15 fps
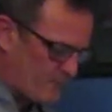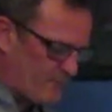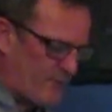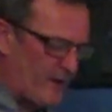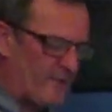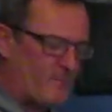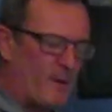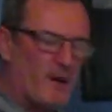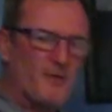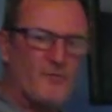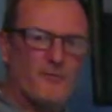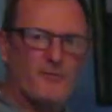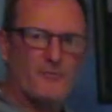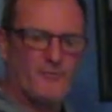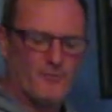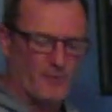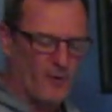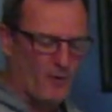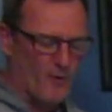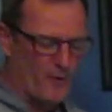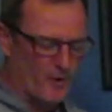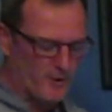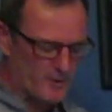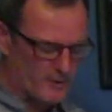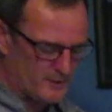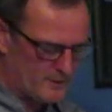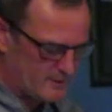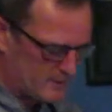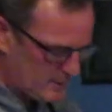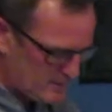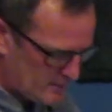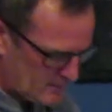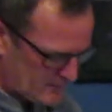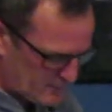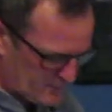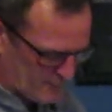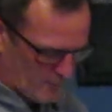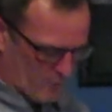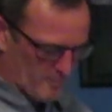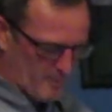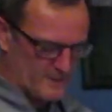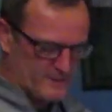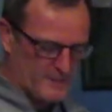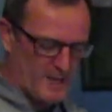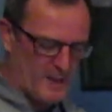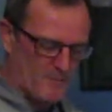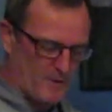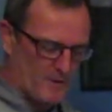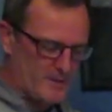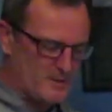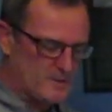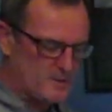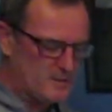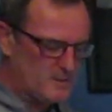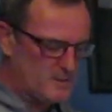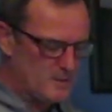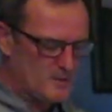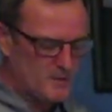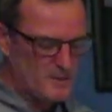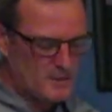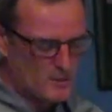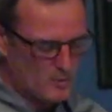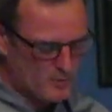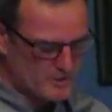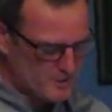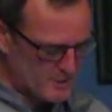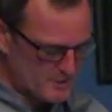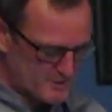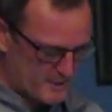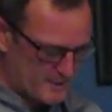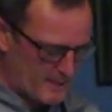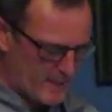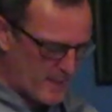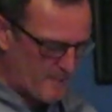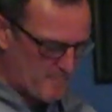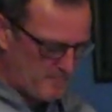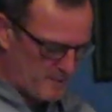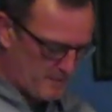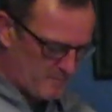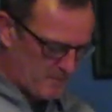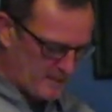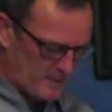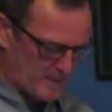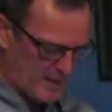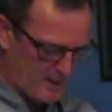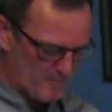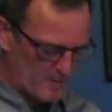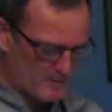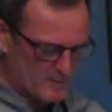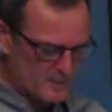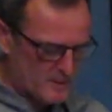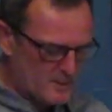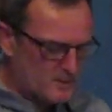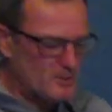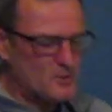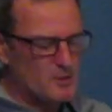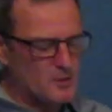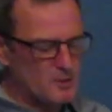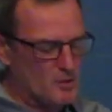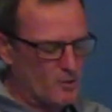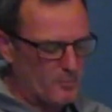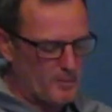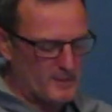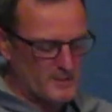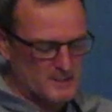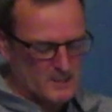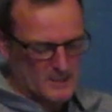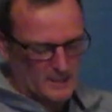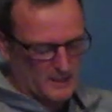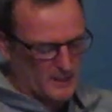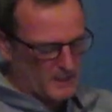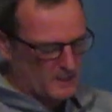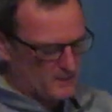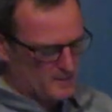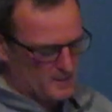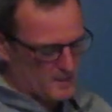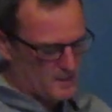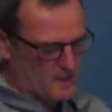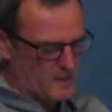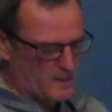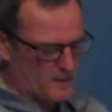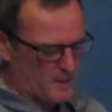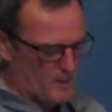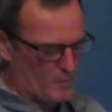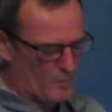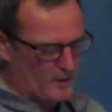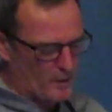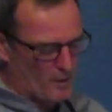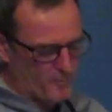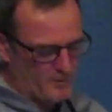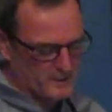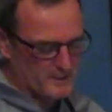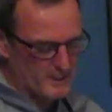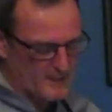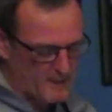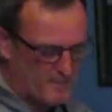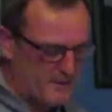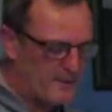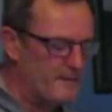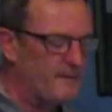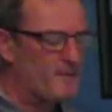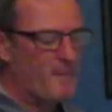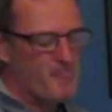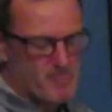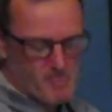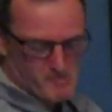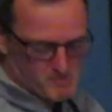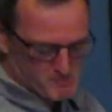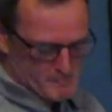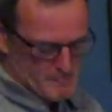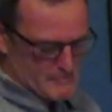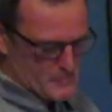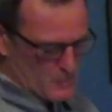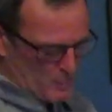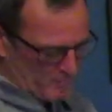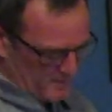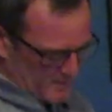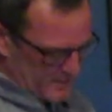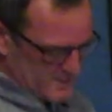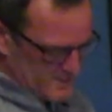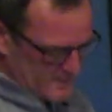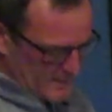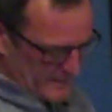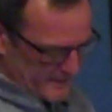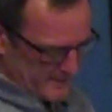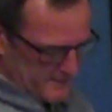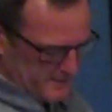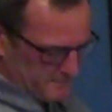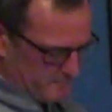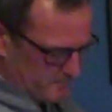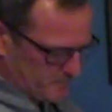5x4 format camera, which is a MPP camera. So basically we open the camera this side,